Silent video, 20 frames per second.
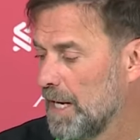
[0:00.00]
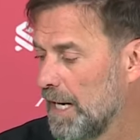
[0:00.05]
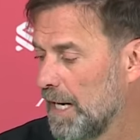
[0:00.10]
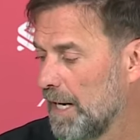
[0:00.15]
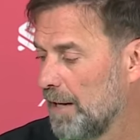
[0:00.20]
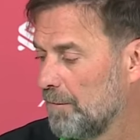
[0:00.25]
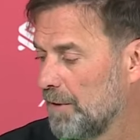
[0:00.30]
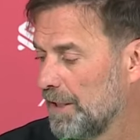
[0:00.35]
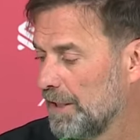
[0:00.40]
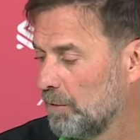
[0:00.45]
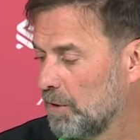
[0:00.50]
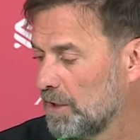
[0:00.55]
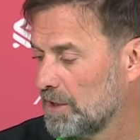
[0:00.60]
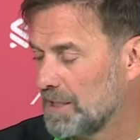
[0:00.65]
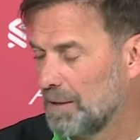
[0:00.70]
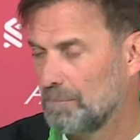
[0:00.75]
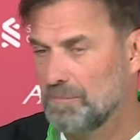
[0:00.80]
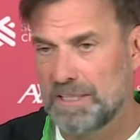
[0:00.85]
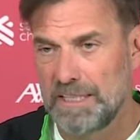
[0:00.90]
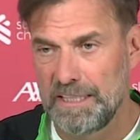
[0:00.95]
and there were
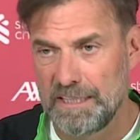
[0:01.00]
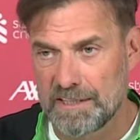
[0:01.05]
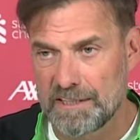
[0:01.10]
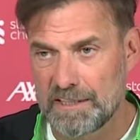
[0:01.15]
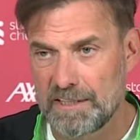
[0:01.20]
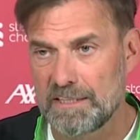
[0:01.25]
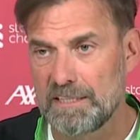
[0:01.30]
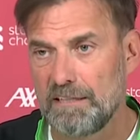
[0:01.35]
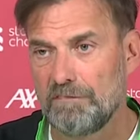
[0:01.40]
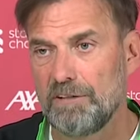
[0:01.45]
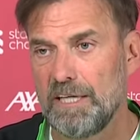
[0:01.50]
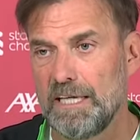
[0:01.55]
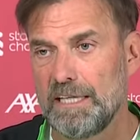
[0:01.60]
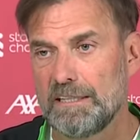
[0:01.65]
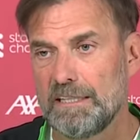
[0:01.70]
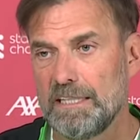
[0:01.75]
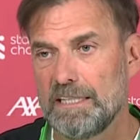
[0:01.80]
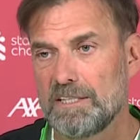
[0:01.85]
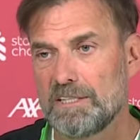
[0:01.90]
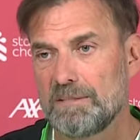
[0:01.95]
some tears and stuff
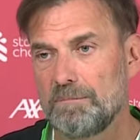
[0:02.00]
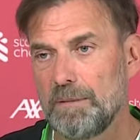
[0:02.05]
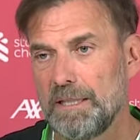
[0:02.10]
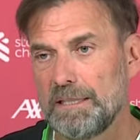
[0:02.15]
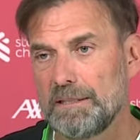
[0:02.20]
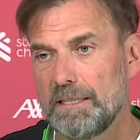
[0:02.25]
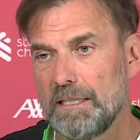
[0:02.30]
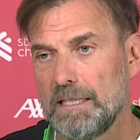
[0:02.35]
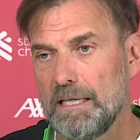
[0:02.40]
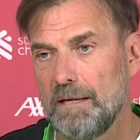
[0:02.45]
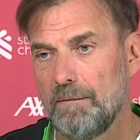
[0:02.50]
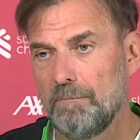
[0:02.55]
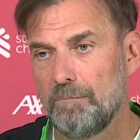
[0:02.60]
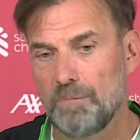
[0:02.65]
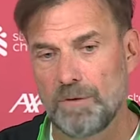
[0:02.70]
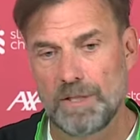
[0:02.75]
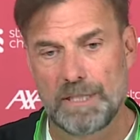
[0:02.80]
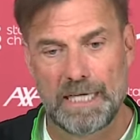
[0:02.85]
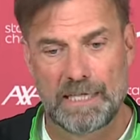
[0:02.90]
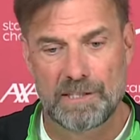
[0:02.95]
like this, but
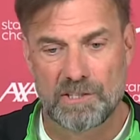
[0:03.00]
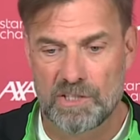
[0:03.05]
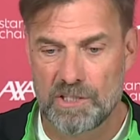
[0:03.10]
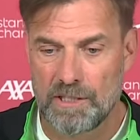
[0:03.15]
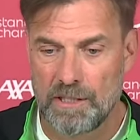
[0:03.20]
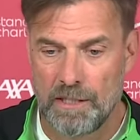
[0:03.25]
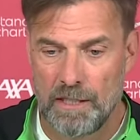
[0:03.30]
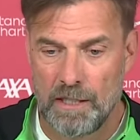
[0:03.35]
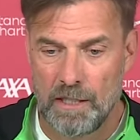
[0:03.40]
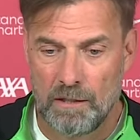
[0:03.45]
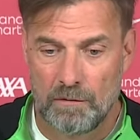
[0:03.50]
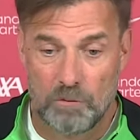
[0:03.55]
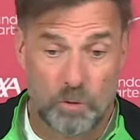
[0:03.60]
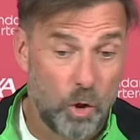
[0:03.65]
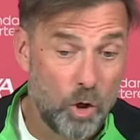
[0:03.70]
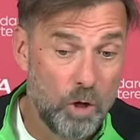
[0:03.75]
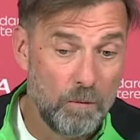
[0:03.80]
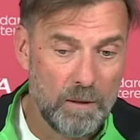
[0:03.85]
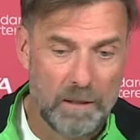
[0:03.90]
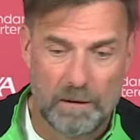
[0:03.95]
that's
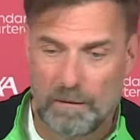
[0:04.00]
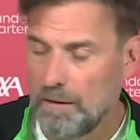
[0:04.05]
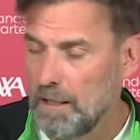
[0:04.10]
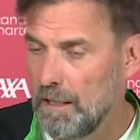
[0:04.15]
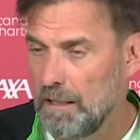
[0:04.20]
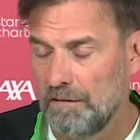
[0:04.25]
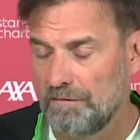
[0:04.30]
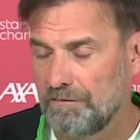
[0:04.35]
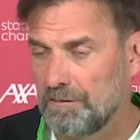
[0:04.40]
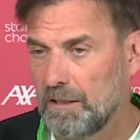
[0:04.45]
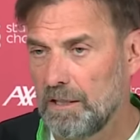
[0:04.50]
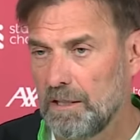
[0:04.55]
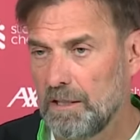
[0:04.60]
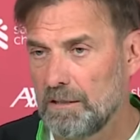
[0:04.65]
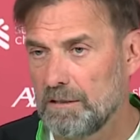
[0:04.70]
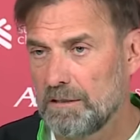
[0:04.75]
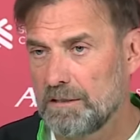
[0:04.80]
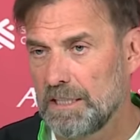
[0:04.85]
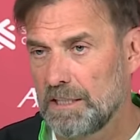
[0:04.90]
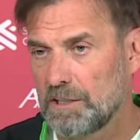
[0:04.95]
normal
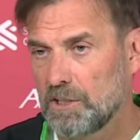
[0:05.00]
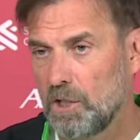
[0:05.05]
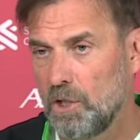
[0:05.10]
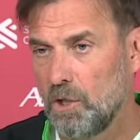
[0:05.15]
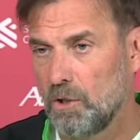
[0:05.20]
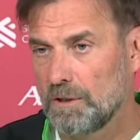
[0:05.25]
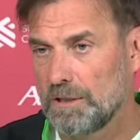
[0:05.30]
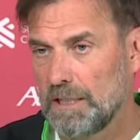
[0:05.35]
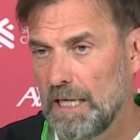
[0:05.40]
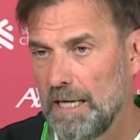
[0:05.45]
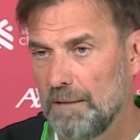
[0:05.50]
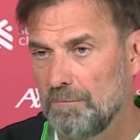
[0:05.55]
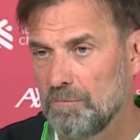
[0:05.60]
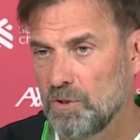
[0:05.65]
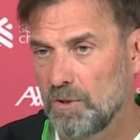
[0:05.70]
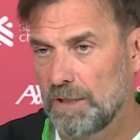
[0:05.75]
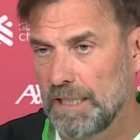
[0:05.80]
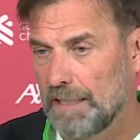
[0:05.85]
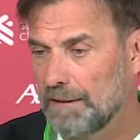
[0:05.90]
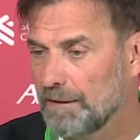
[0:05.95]
after such a long time
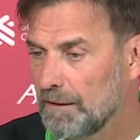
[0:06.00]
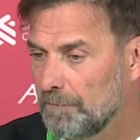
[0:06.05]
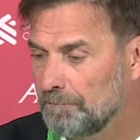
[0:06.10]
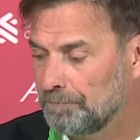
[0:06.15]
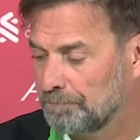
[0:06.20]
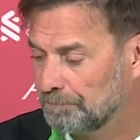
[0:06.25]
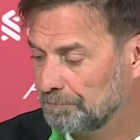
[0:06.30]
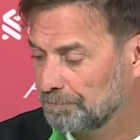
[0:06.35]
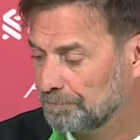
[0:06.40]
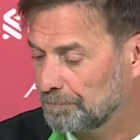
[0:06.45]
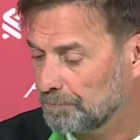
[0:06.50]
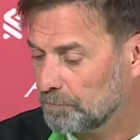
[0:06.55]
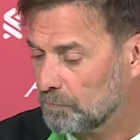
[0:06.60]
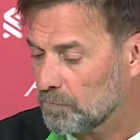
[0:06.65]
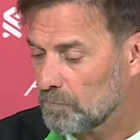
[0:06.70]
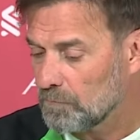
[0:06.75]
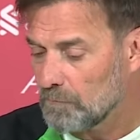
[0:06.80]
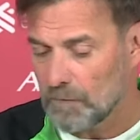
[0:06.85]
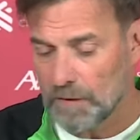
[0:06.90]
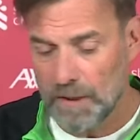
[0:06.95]
together.
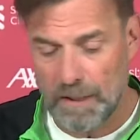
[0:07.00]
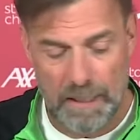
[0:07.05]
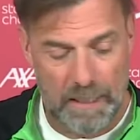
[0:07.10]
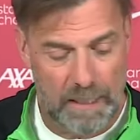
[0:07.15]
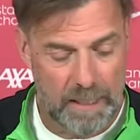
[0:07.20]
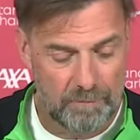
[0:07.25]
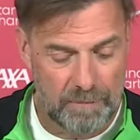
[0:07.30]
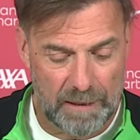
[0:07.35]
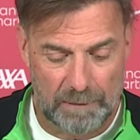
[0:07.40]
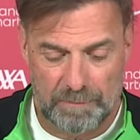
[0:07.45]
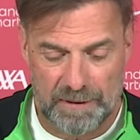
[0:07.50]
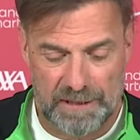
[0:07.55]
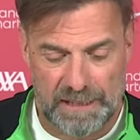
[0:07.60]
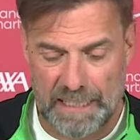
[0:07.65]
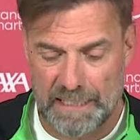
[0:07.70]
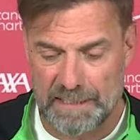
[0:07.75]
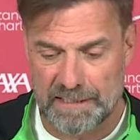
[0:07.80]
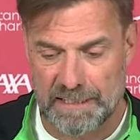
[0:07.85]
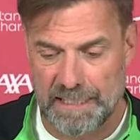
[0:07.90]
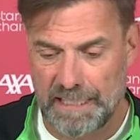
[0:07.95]
But
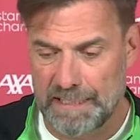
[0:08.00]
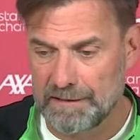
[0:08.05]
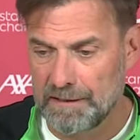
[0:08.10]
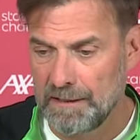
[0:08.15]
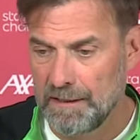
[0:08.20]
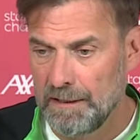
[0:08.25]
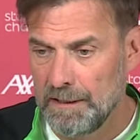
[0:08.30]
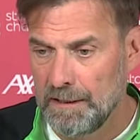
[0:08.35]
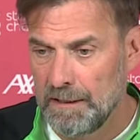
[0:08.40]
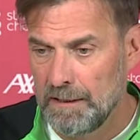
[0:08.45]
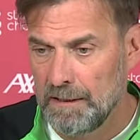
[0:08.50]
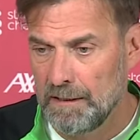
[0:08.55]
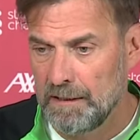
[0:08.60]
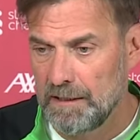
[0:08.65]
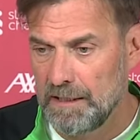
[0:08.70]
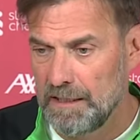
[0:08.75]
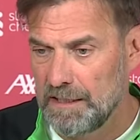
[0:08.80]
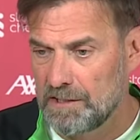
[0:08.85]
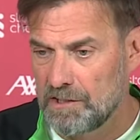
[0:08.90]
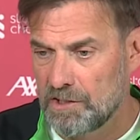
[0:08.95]
besides that,
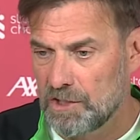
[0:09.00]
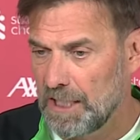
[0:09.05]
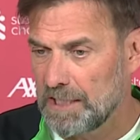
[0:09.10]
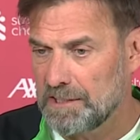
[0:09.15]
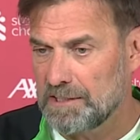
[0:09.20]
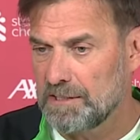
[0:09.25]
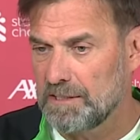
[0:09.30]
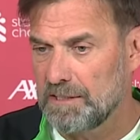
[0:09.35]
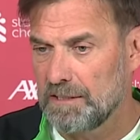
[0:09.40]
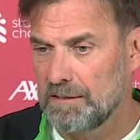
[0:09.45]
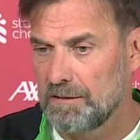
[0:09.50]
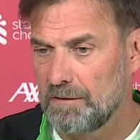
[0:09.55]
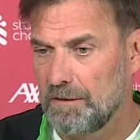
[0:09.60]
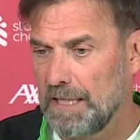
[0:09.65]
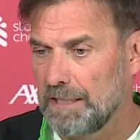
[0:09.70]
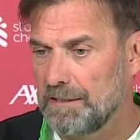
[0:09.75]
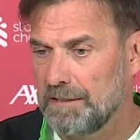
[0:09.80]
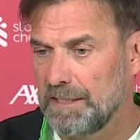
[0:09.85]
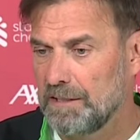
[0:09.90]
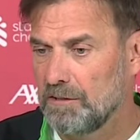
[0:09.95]
it's just the
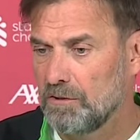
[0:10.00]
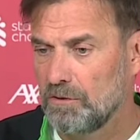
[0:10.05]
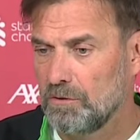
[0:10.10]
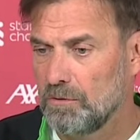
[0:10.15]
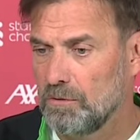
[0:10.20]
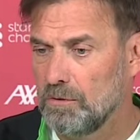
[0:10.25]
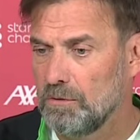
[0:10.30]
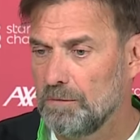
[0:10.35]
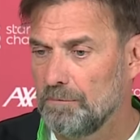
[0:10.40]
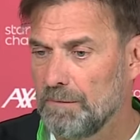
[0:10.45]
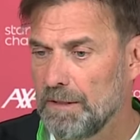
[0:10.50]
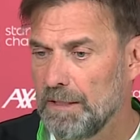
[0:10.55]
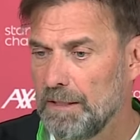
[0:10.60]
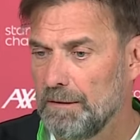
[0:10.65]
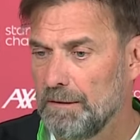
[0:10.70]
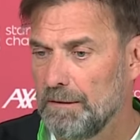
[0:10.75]
right thing to do,